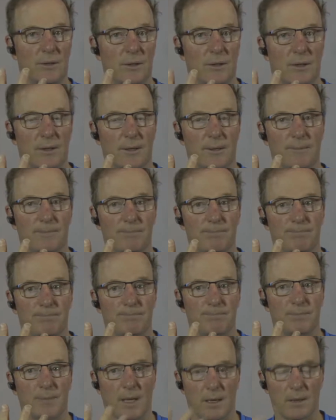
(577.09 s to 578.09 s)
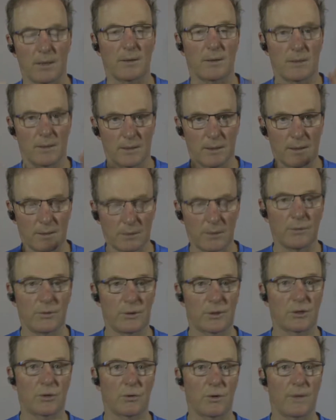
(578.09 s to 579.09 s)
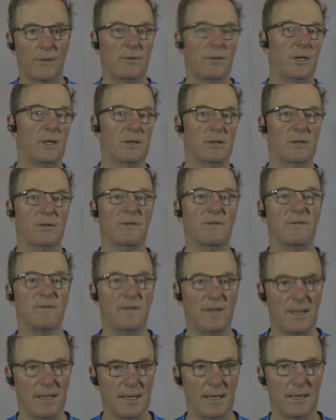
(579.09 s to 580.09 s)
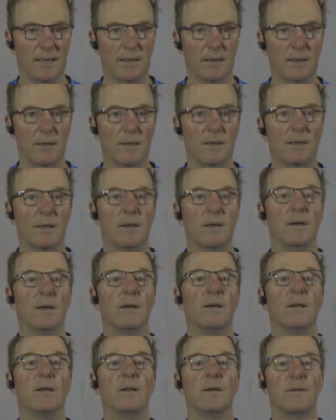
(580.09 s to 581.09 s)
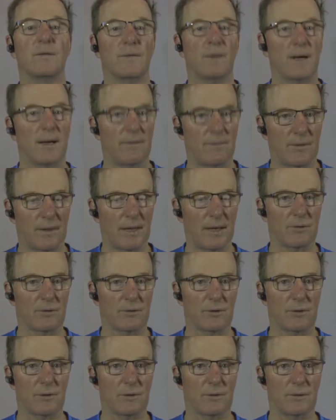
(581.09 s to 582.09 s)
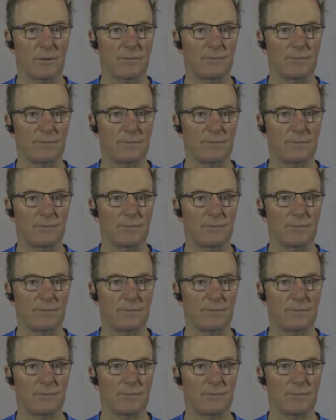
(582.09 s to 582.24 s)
they include the story of Jesus feeding the 5,000.